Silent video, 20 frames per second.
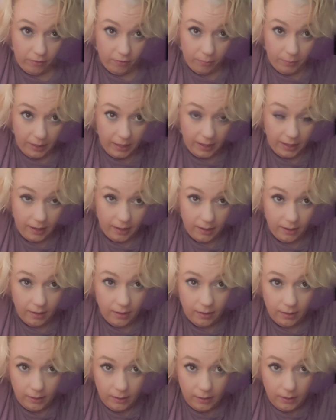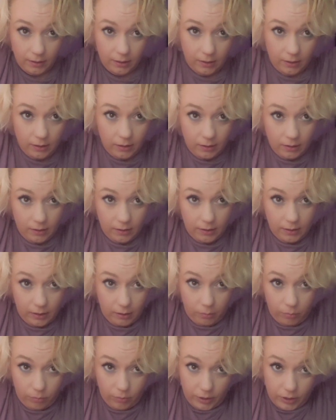of my head. And
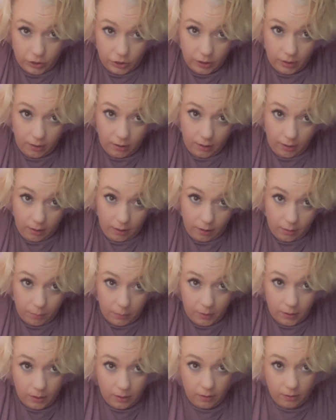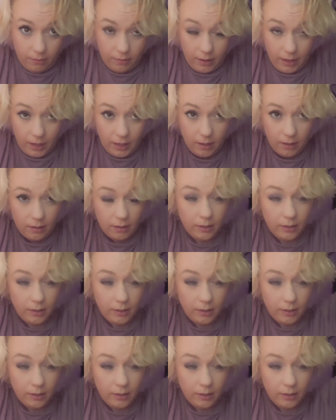I brush it up, right?